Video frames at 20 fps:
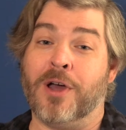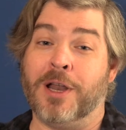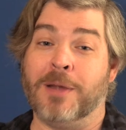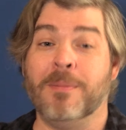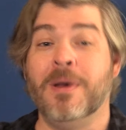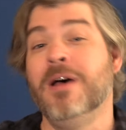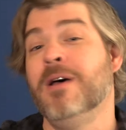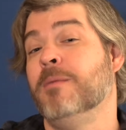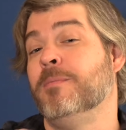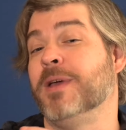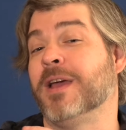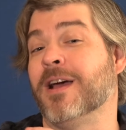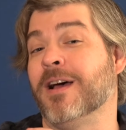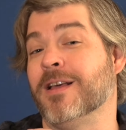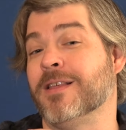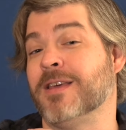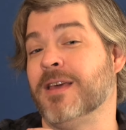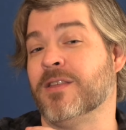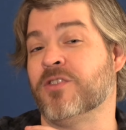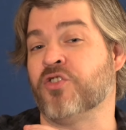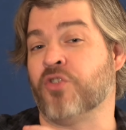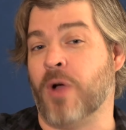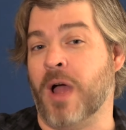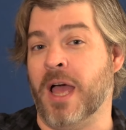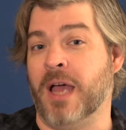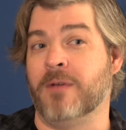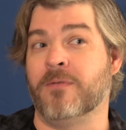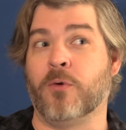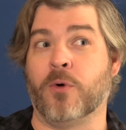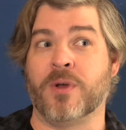on him because he's
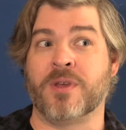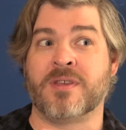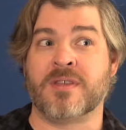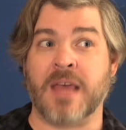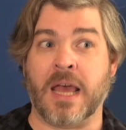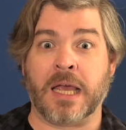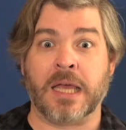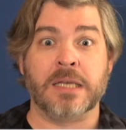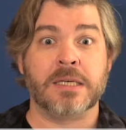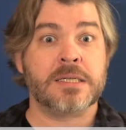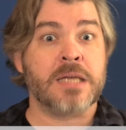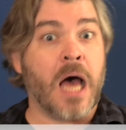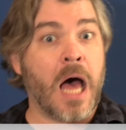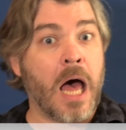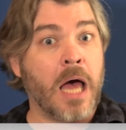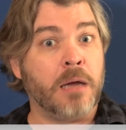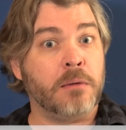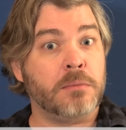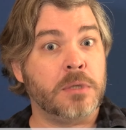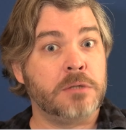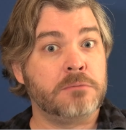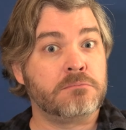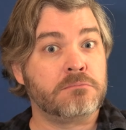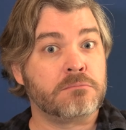trying for a second time.